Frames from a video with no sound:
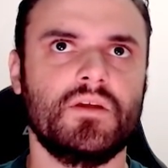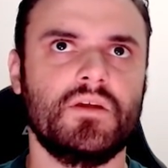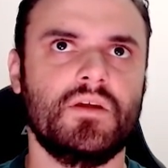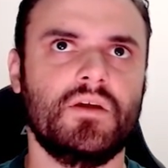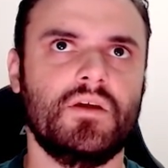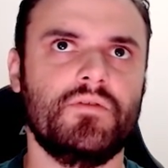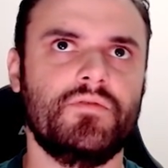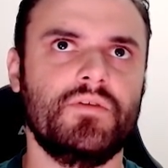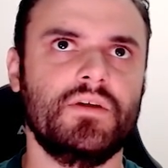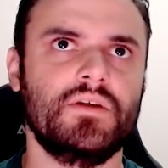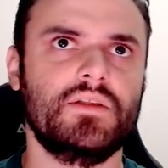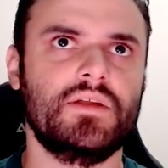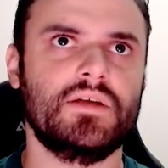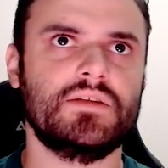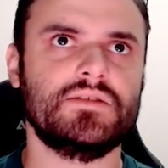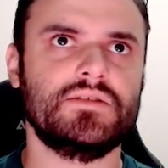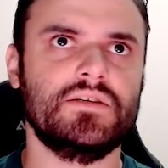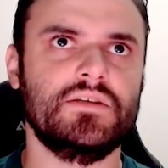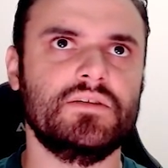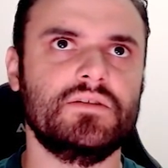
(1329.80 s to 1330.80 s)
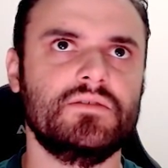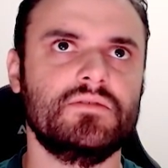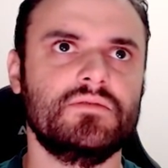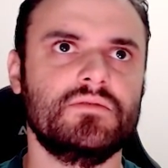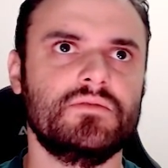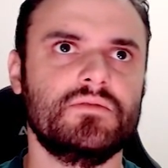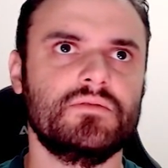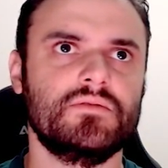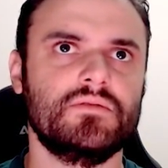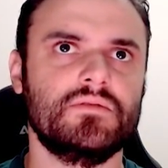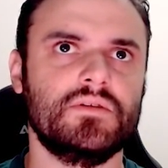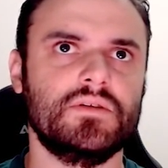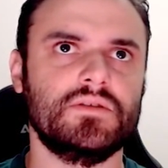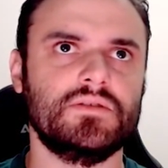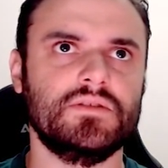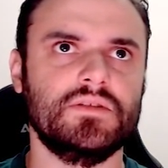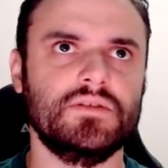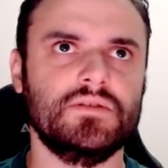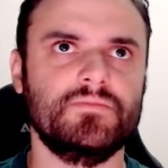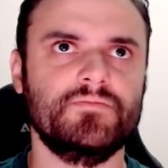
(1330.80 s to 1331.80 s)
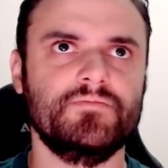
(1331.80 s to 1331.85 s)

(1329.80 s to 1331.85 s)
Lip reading: I think that's it. That's it.